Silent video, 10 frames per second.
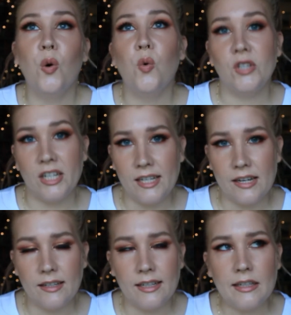which I
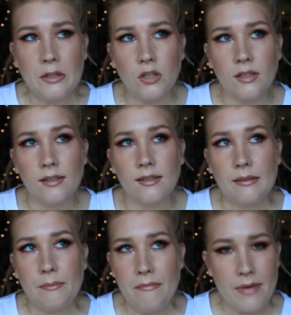did. It
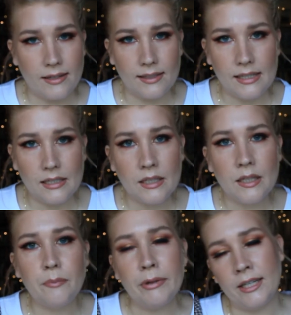looks messy
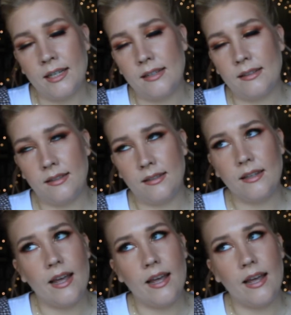because,